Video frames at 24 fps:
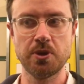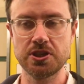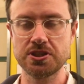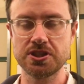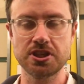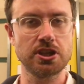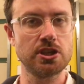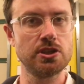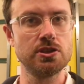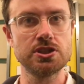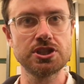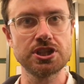
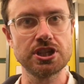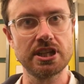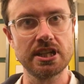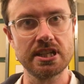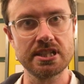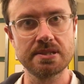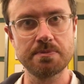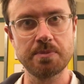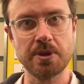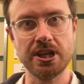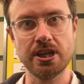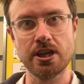persecution has
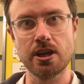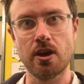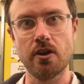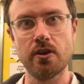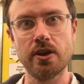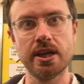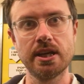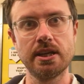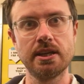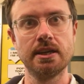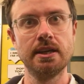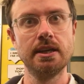been going,
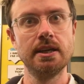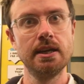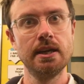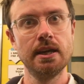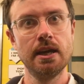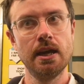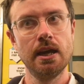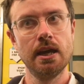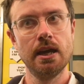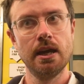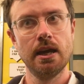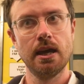
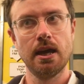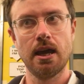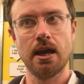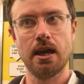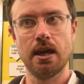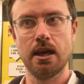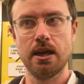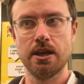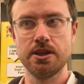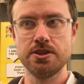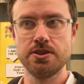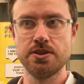
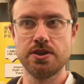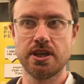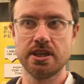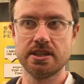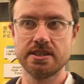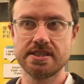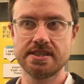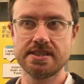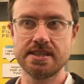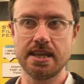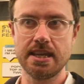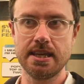you can
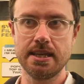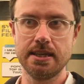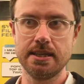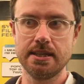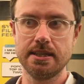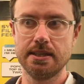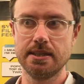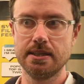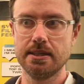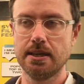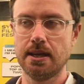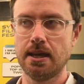see,
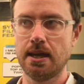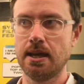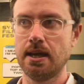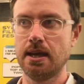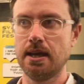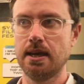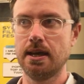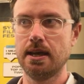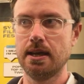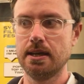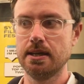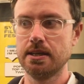
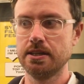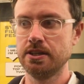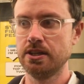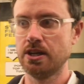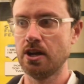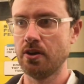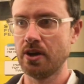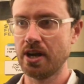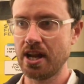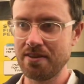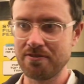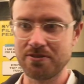
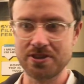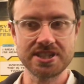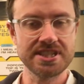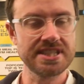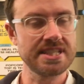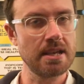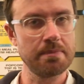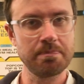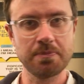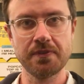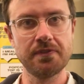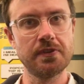at every
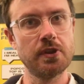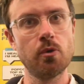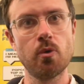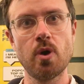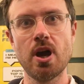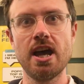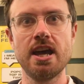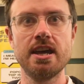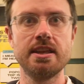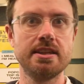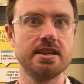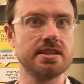step of the
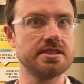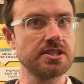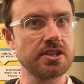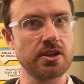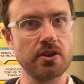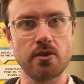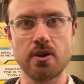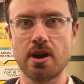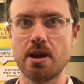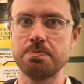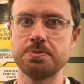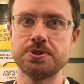way there's
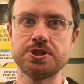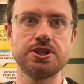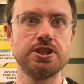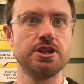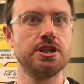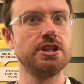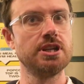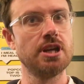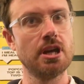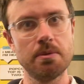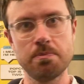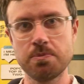corruption,
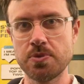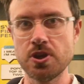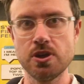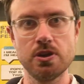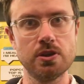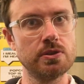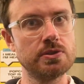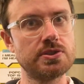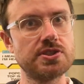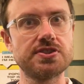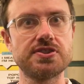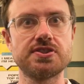
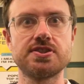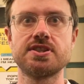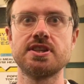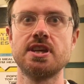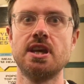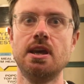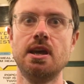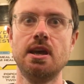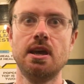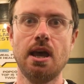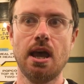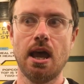abuse,
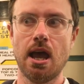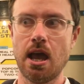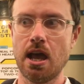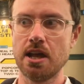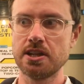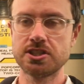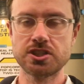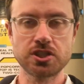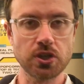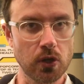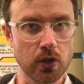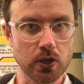
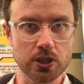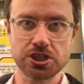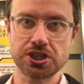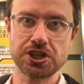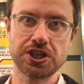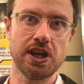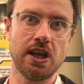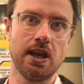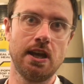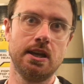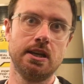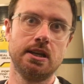
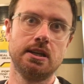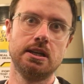torture,